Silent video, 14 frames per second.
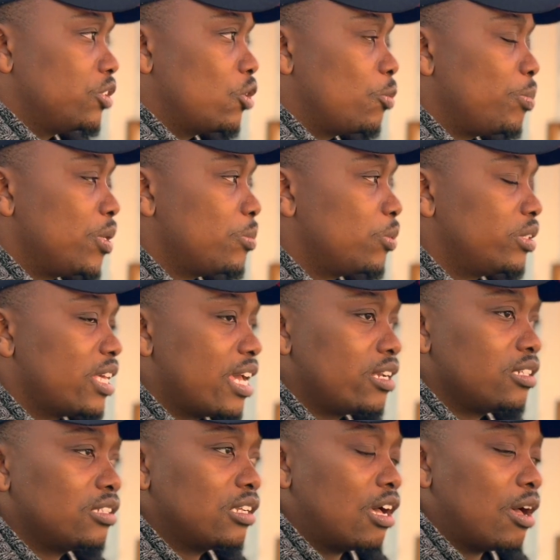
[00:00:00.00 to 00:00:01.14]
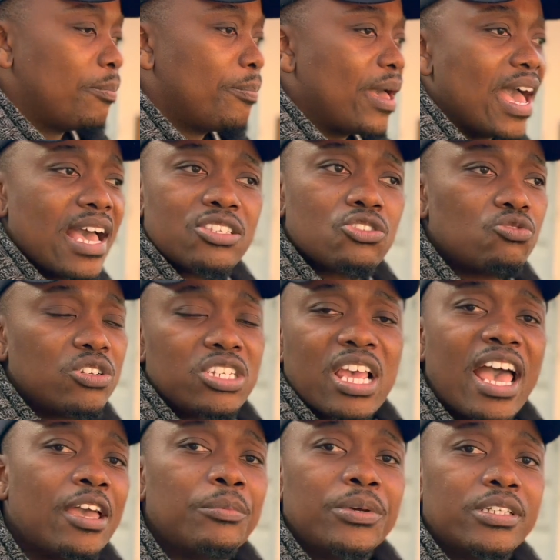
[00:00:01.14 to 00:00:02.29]
People that are past
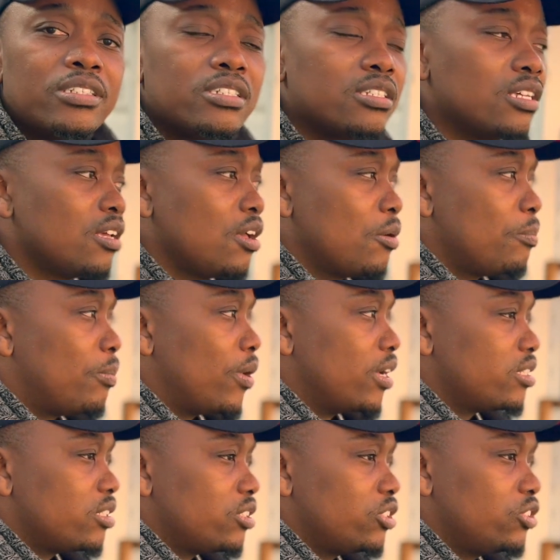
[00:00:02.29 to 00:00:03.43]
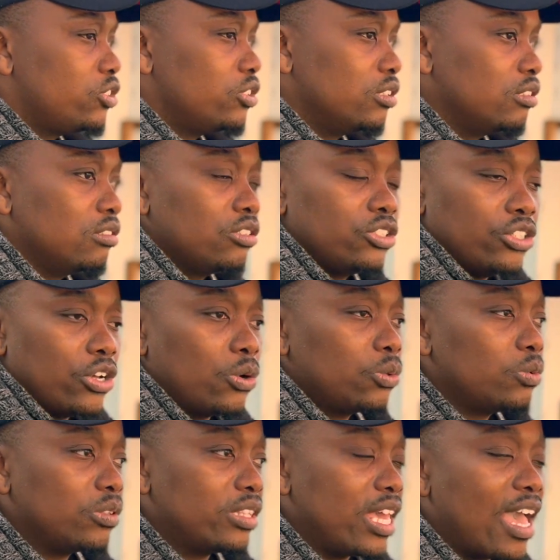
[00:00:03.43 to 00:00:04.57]
retirement, but
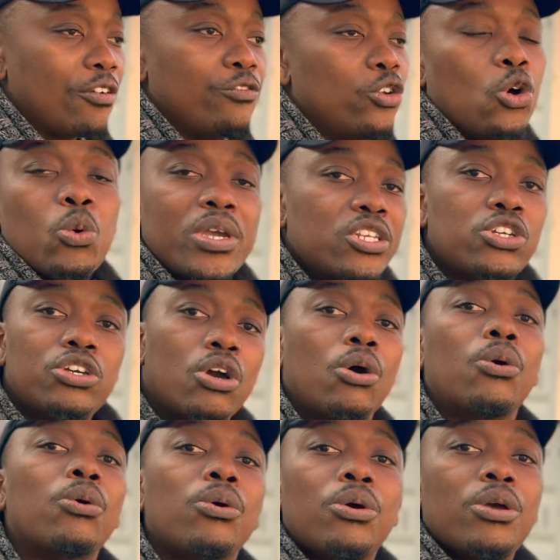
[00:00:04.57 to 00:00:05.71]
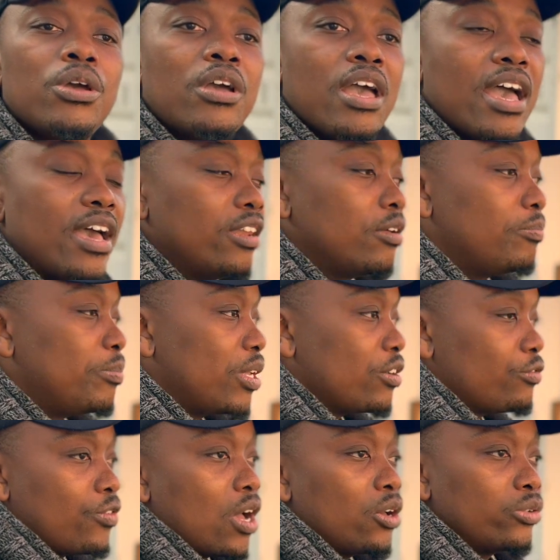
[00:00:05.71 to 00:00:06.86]
they have nowhere to go and are being
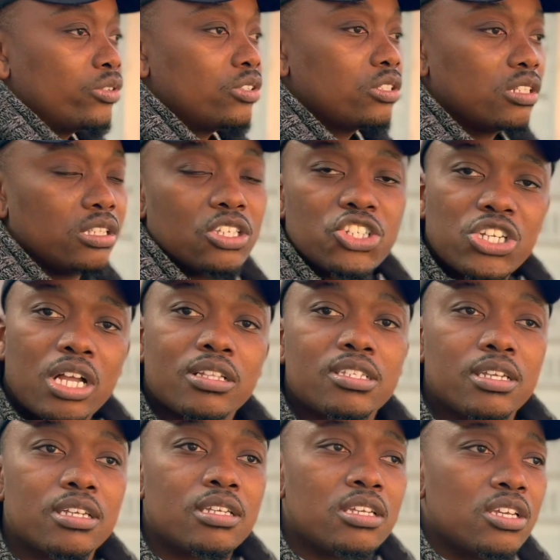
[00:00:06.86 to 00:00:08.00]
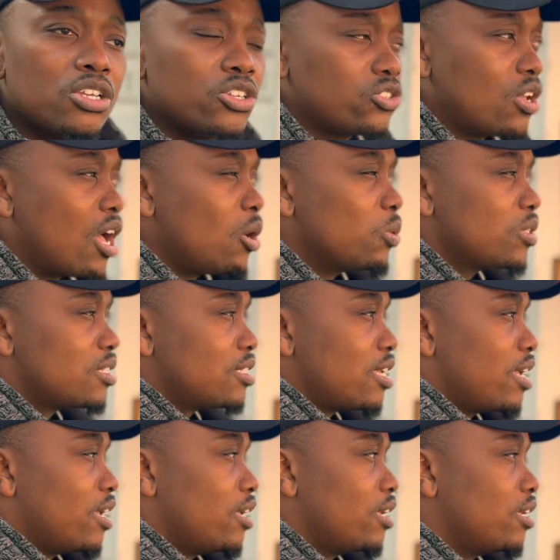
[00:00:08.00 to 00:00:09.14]
found in the shelter. So I would
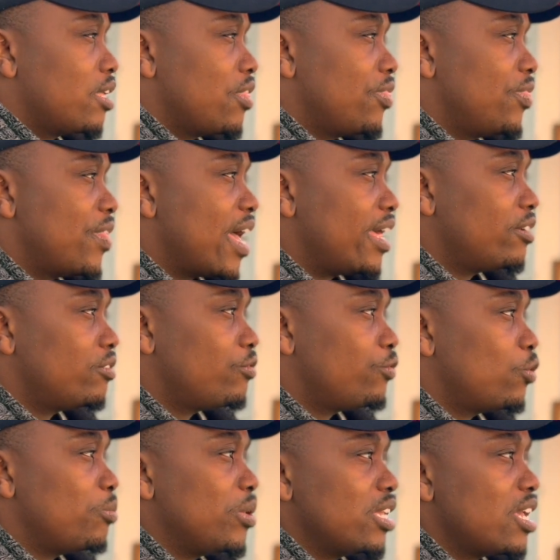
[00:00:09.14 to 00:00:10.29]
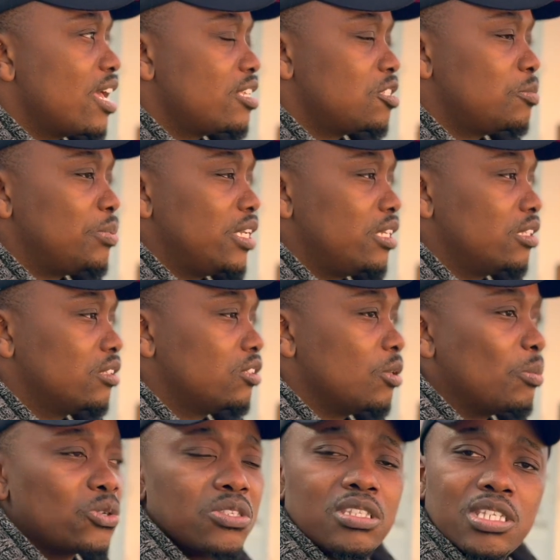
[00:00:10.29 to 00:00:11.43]
say that for me has been the
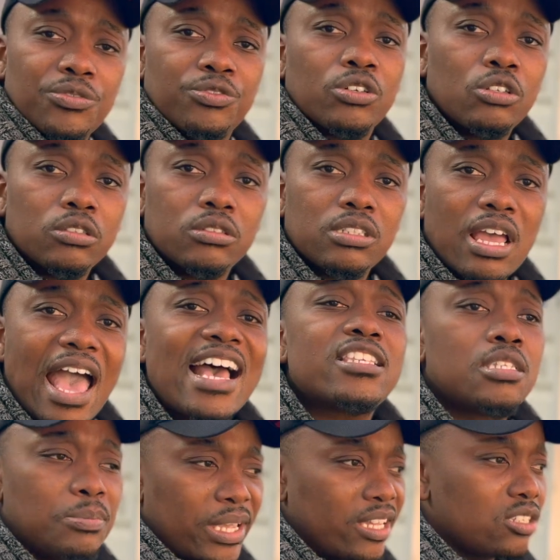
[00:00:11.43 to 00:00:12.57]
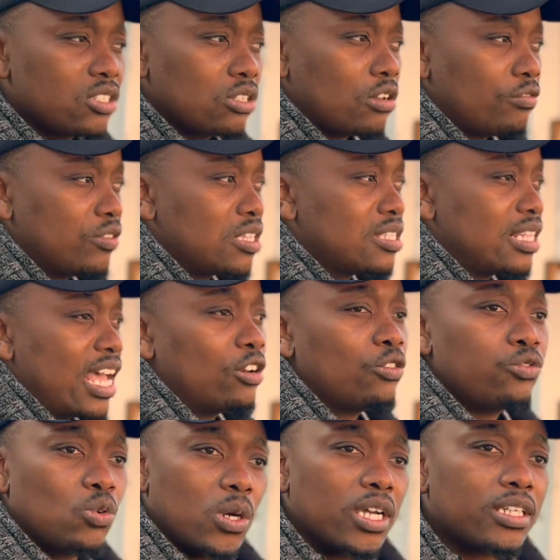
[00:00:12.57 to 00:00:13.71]
most difficult aspect of this line
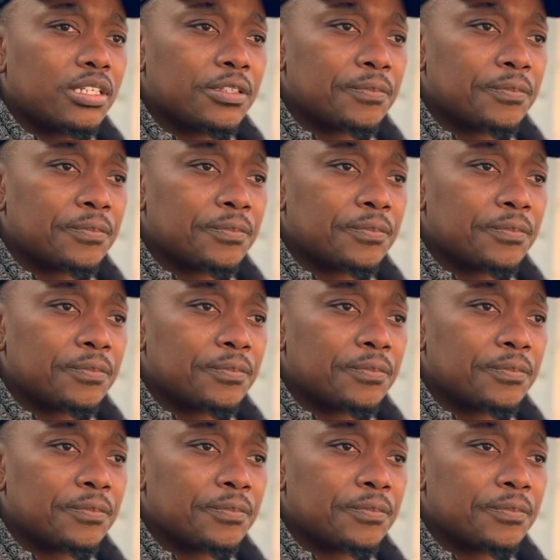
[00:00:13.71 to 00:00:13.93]
of work.